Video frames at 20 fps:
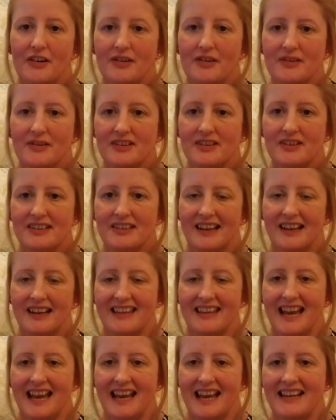so
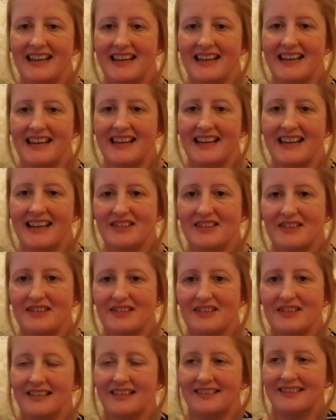then it's not
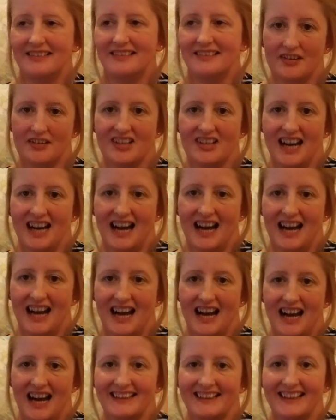all
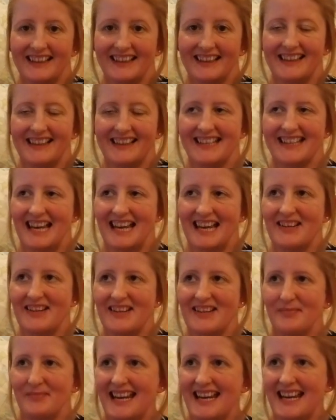junk, says
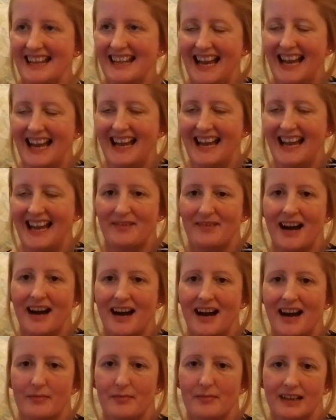me, that
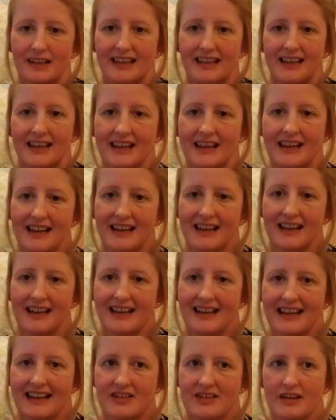probably
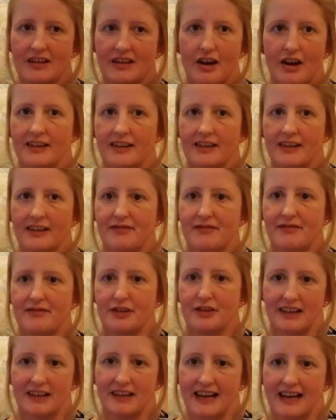has only ever
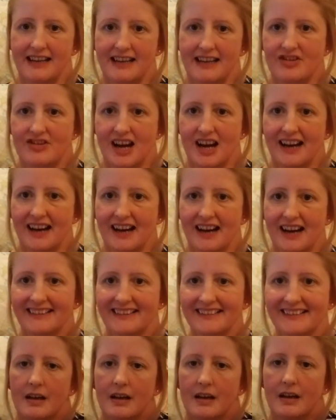created junk.
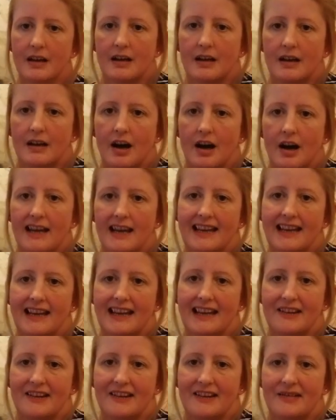I
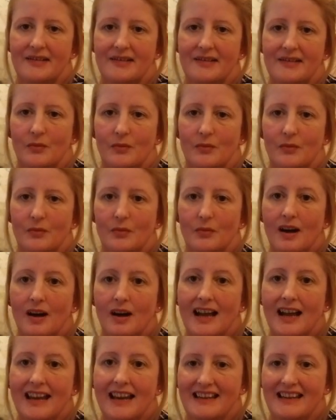am
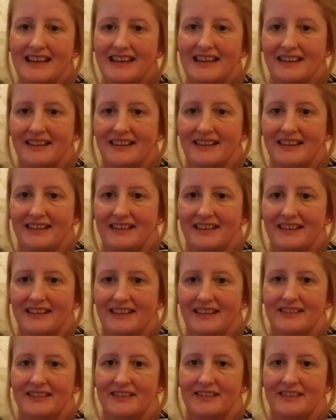way
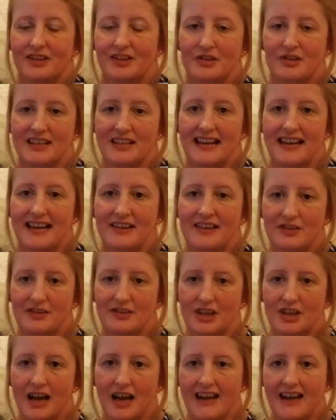too down to
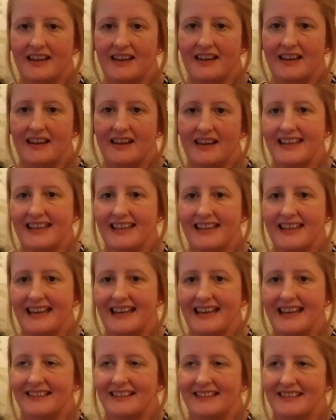earth
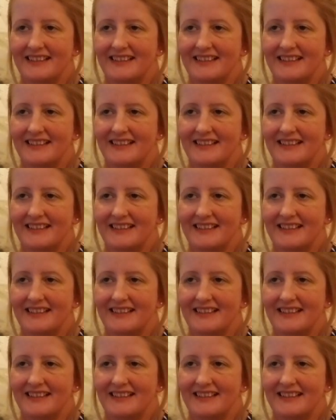and